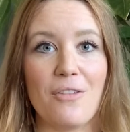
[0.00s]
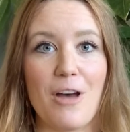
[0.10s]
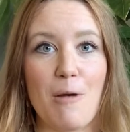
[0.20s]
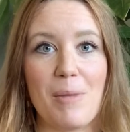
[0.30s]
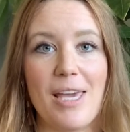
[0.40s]
of
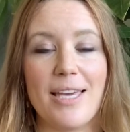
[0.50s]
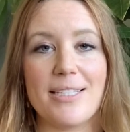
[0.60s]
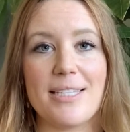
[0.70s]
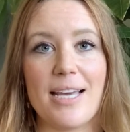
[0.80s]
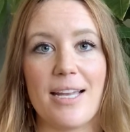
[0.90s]
humming
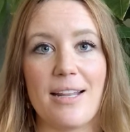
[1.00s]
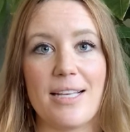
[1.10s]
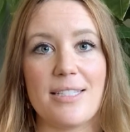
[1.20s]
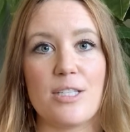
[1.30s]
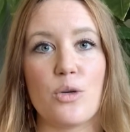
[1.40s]
is that
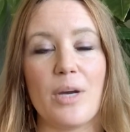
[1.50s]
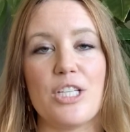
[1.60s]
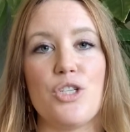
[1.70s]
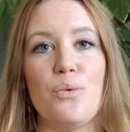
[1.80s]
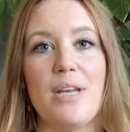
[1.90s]
this is
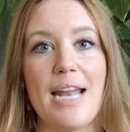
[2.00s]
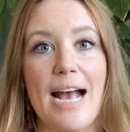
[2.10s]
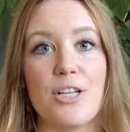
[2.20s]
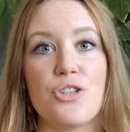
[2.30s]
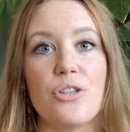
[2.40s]
going to
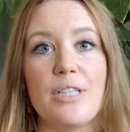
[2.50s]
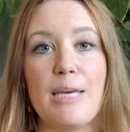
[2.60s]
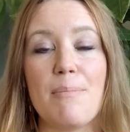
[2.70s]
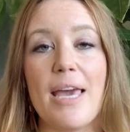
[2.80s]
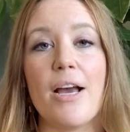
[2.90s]

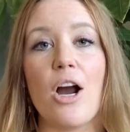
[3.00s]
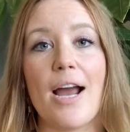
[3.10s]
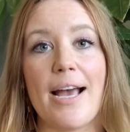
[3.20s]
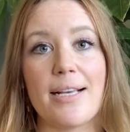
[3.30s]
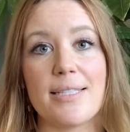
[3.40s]
naturally make
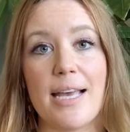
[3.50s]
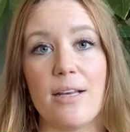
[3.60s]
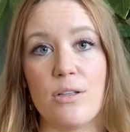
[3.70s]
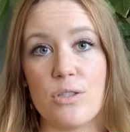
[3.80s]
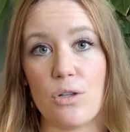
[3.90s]
our
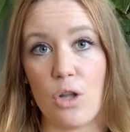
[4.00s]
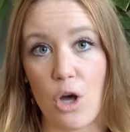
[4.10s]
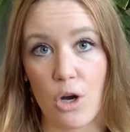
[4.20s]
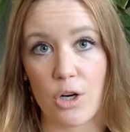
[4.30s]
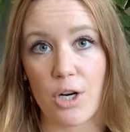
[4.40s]
exhales
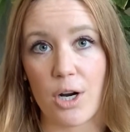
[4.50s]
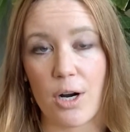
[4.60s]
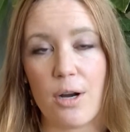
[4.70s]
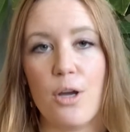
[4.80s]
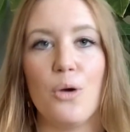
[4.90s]

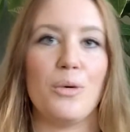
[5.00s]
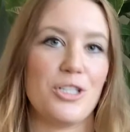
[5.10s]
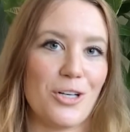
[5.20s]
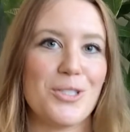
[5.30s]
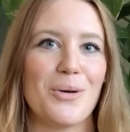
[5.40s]
longer,
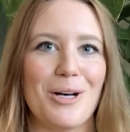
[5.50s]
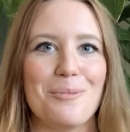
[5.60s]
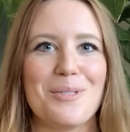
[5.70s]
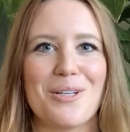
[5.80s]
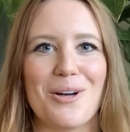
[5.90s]
which also
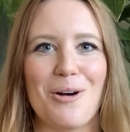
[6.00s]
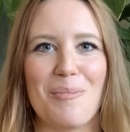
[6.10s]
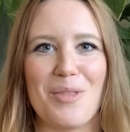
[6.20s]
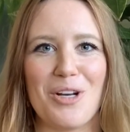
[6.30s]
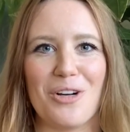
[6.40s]
helps to
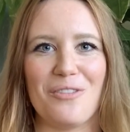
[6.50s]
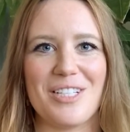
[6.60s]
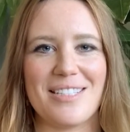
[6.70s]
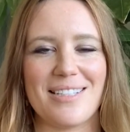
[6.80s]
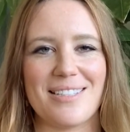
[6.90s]
calm the
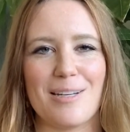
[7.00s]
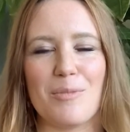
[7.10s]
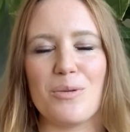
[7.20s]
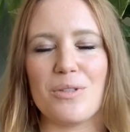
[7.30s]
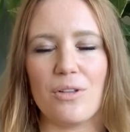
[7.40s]
nervous system,
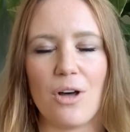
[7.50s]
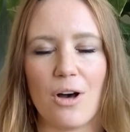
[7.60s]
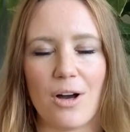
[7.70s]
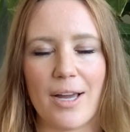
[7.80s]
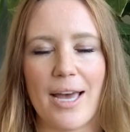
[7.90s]
those
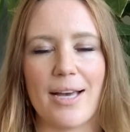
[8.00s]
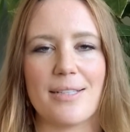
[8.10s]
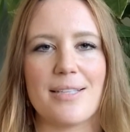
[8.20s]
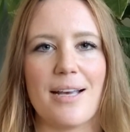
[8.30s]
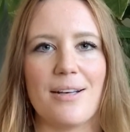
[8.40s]
long
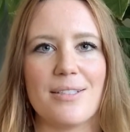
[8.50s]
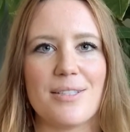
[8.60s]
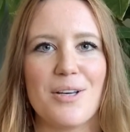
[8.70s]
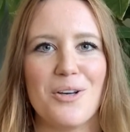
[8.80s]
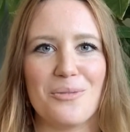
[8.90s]

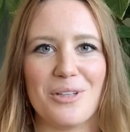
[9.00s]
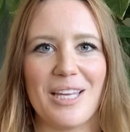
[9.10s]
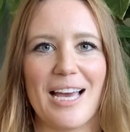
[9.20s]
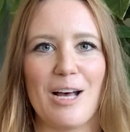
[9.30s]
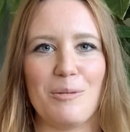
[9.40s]
exhales
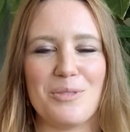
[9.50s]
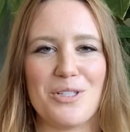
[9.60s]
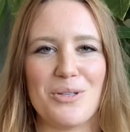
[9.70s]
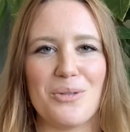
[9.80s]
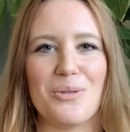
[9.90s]
really help
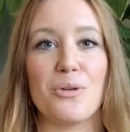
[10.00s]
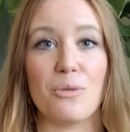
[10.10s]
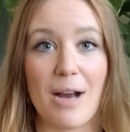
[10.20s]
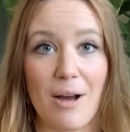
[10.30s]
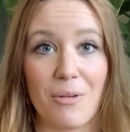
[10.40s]
to
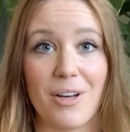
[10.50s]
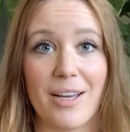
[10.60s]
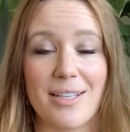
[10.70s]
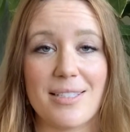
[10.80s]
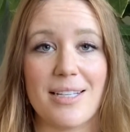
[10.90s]
ground
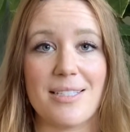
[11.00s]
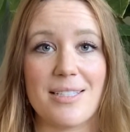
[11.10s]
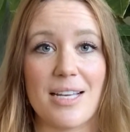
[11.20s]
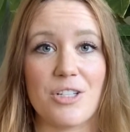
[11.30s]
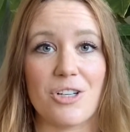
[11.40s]
us and
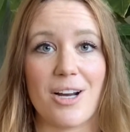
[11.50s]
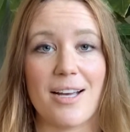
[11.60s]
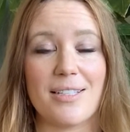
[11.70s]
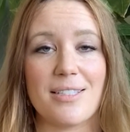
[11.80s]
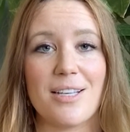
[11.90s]
center
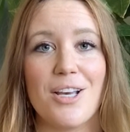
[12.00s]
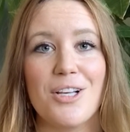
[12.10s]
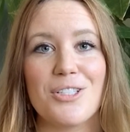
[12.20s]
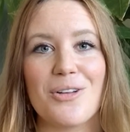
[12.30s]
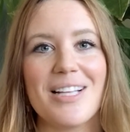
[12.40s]
us.
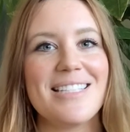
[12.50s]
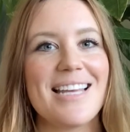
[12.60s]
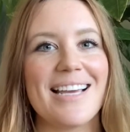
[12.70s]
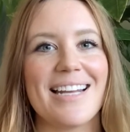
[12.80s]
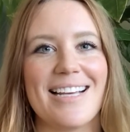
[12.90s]
So let's
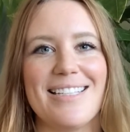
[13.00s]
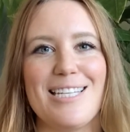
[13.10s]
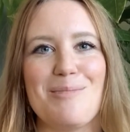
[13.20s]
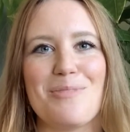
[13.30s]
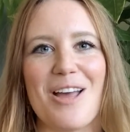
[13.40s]
take a nice
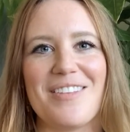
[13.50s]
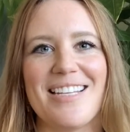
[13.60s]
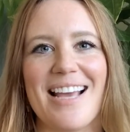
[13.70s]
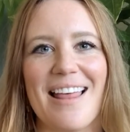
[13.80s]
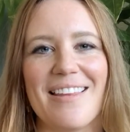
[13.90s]
deep breath
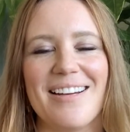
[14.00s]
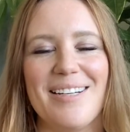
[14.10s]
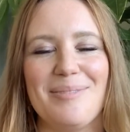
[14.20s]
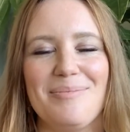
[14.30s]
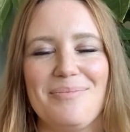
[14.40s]
together